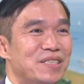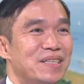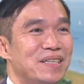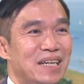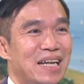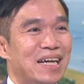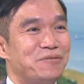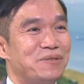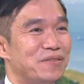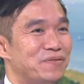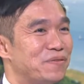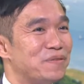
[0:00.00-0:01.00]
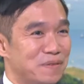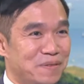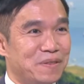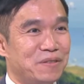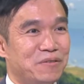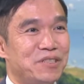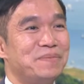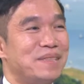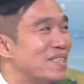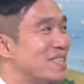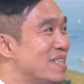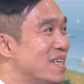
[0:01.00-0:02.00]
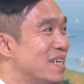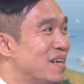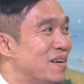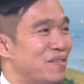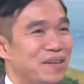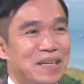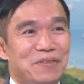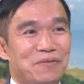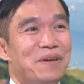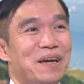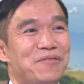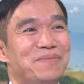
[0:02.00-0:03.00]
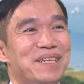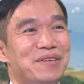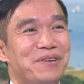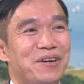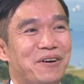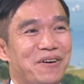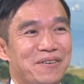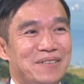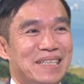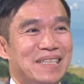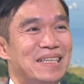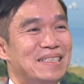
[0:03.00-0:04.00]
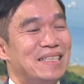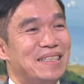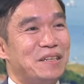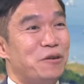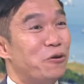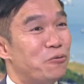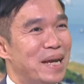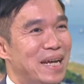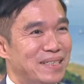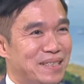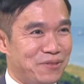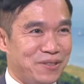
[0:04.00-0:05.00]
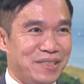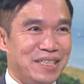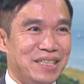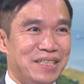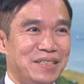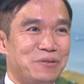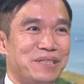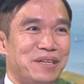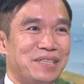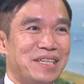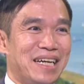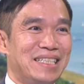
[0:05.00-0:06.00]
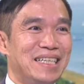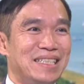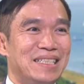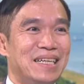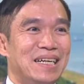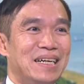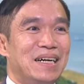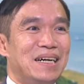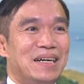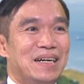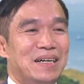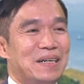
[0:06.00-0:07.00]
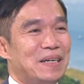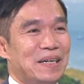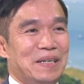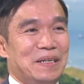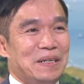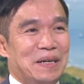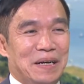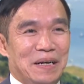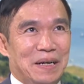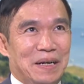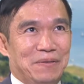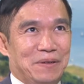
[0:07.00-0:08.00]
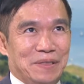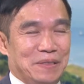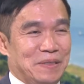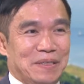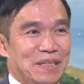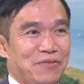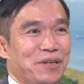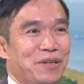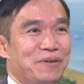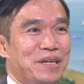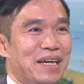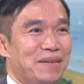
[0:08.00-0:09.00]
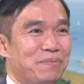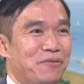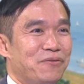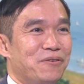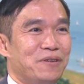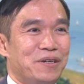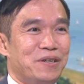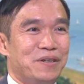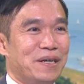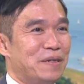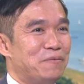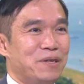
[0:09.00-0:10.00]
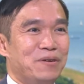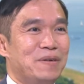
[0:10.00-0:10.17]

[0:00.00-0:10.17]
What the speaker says: in the last week of Christmas, right, if everybody recalls, and that sets a low base for the year 2019. And I was definitely looking at a portfolio, and we were